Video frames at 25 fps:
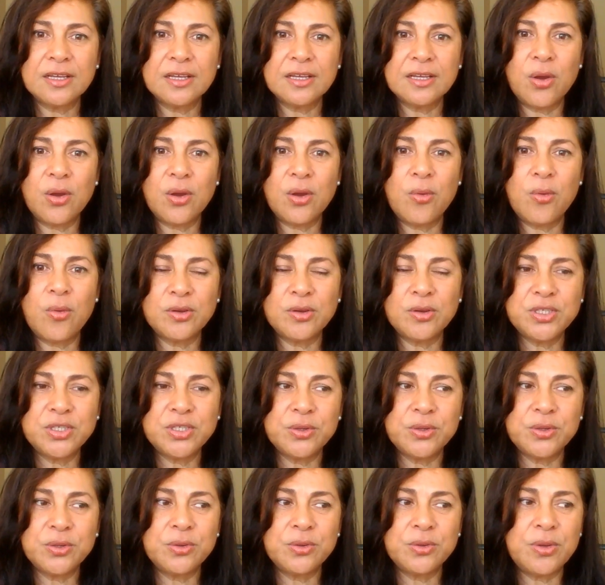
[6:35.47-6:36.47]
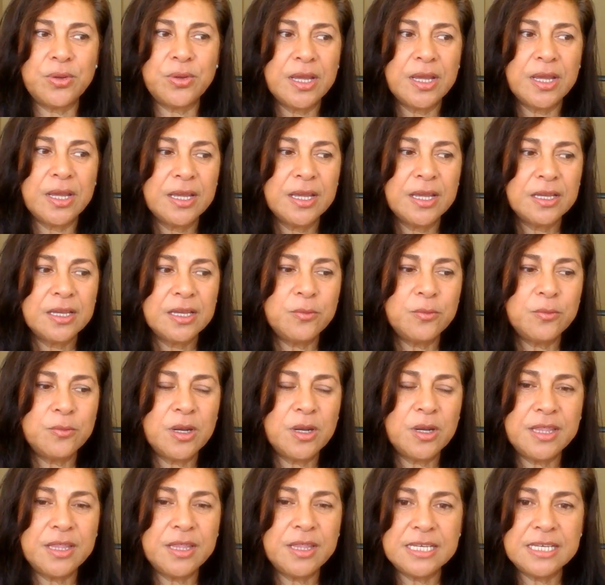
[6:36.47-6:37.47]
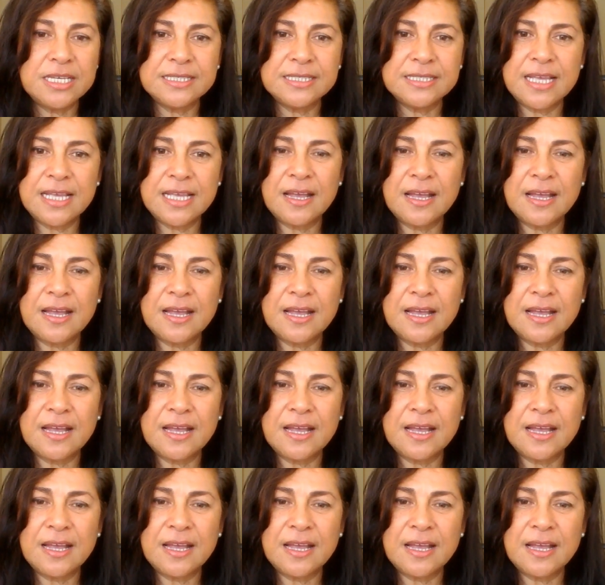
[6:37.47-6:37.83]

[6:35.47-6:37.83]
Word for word: go on to one of these,